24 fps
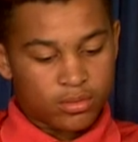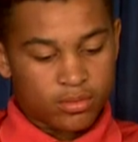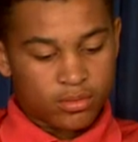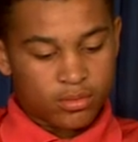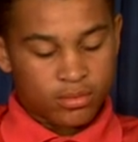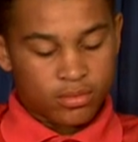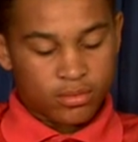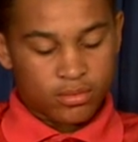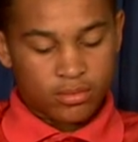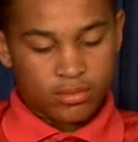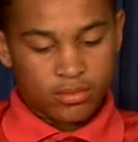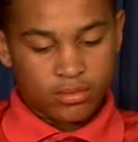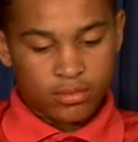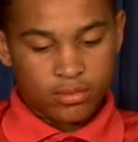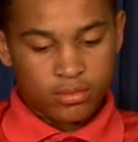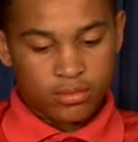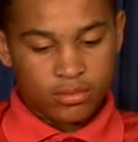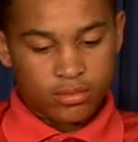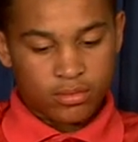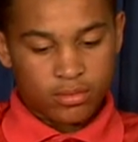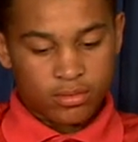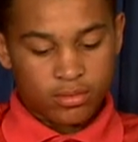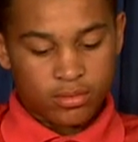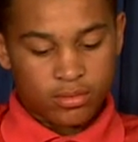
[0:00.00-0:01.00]

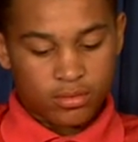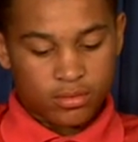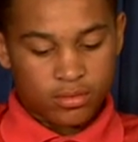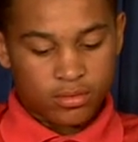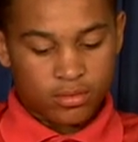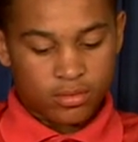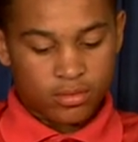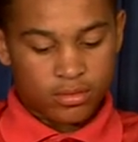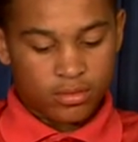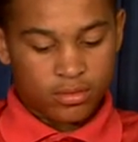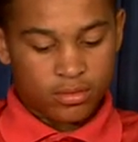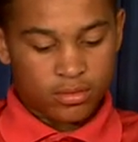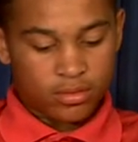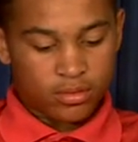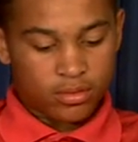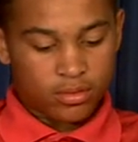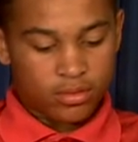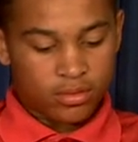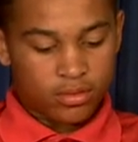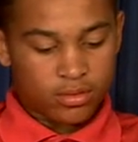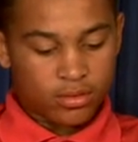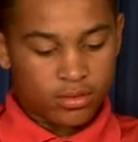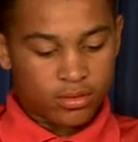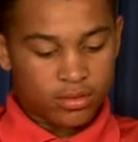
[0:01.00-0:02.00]

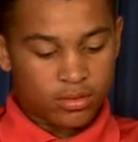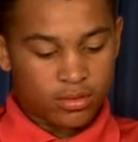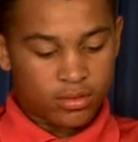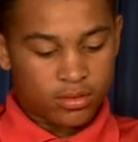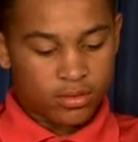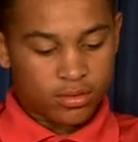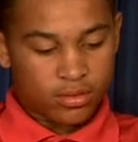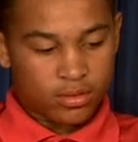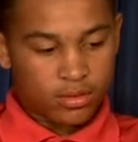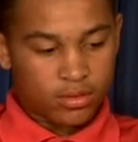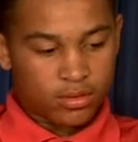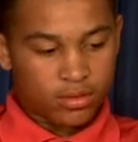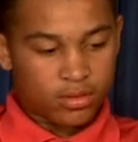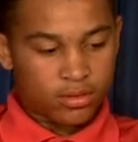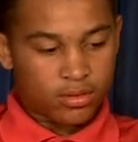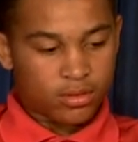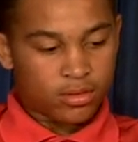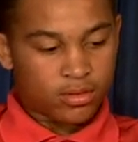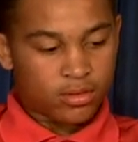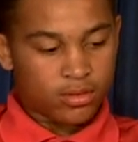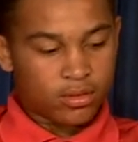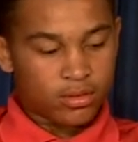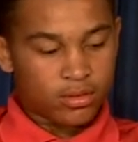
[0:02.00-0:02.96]
No words are spoken by the person on screen.